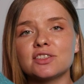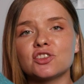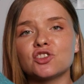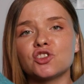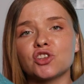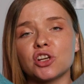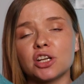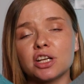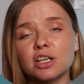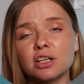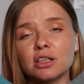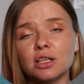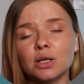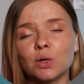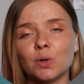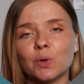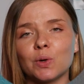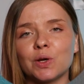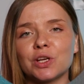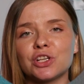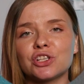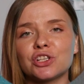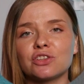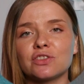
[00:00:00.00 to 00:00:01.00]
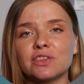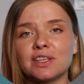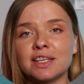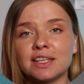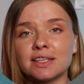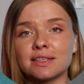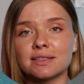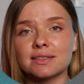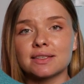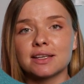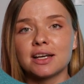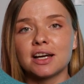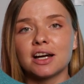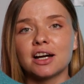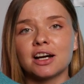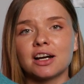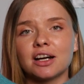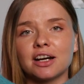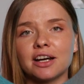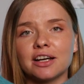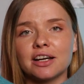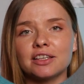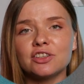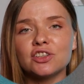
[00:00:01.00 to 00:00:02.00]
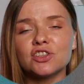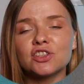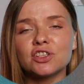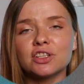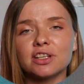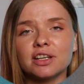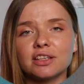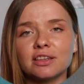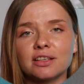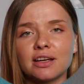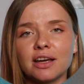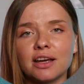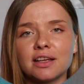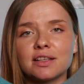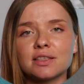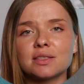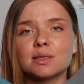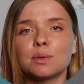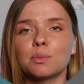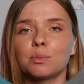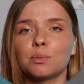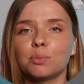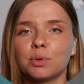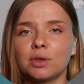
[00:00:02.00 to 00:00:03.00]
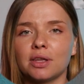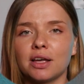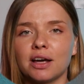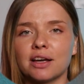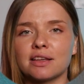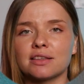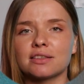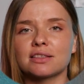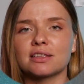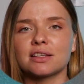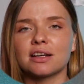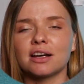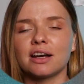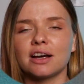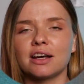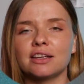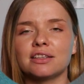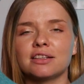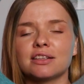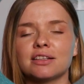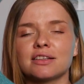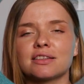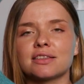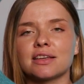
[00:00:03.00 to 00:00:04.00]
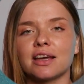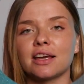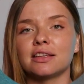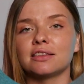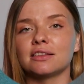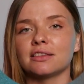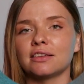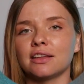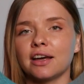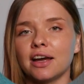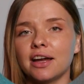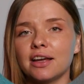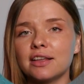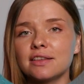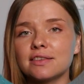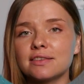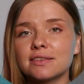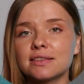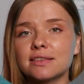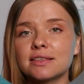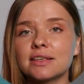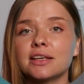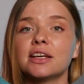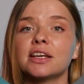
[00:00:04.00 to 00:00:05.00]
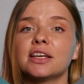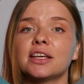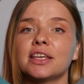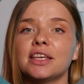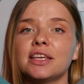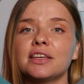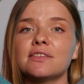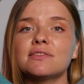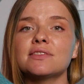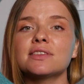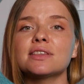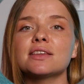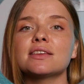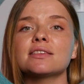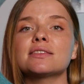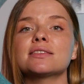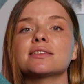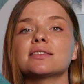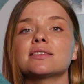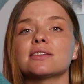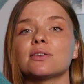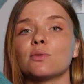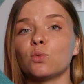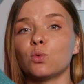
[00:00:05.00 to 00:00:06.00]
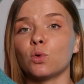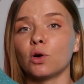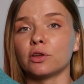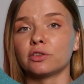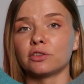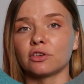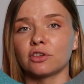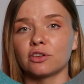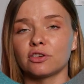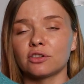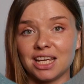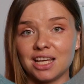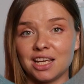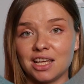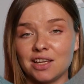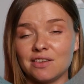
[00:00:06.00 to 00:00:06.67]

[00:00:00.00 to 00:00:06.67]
the general equation is hydrogen cations plus hydroxide anions gives us water.